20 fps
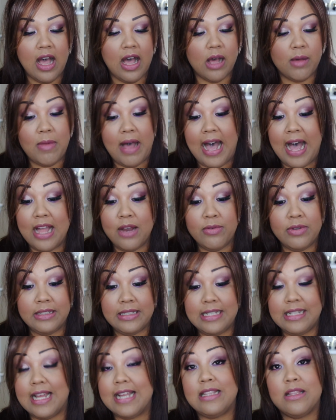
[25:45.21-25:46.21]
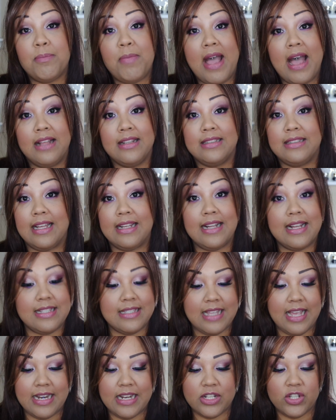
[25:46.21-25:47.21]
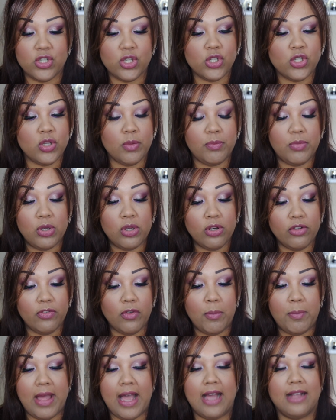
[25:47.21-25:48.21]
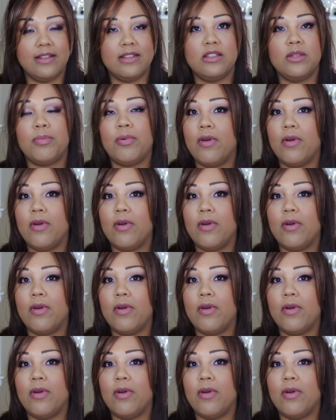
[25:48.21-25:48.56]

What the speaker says: I really like the palette. Like I said, it's just a beautiful palette.